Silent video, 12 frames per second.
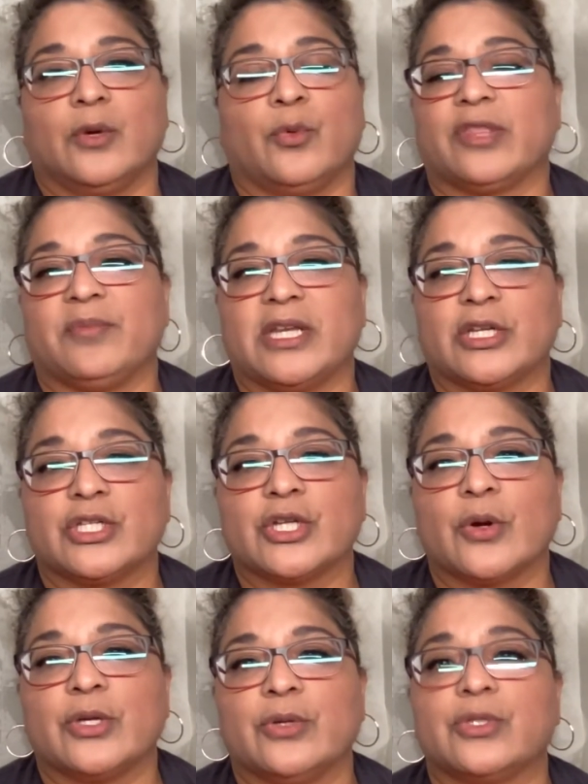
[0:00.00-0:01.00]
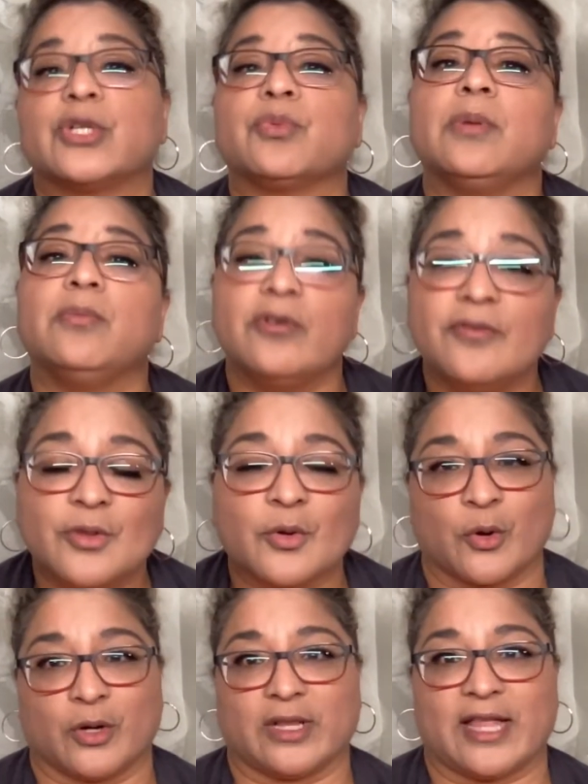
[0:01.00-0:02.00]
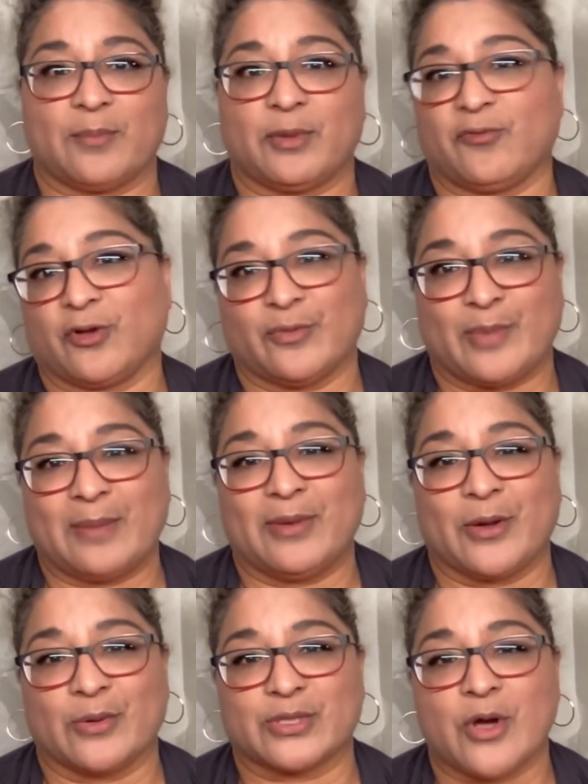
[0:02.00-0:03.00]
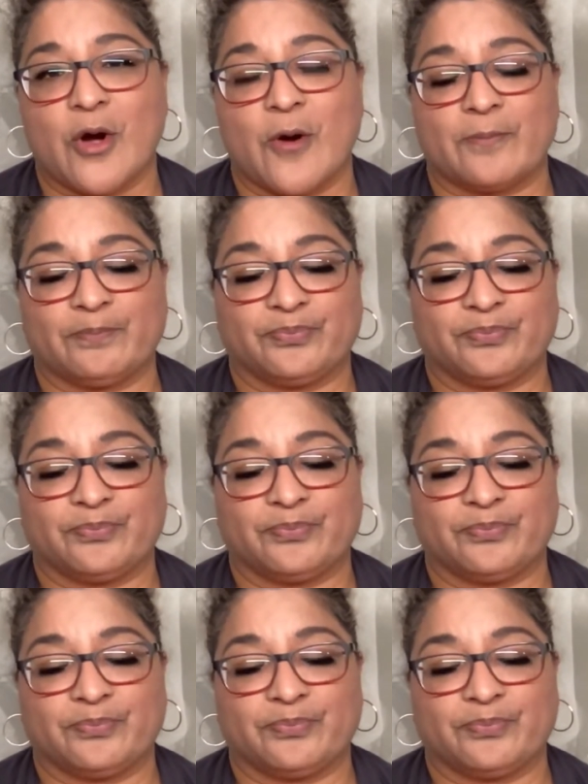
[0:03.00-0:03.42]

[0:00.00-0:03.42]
with me to show you, to remove the cord clamp before the baby goes home.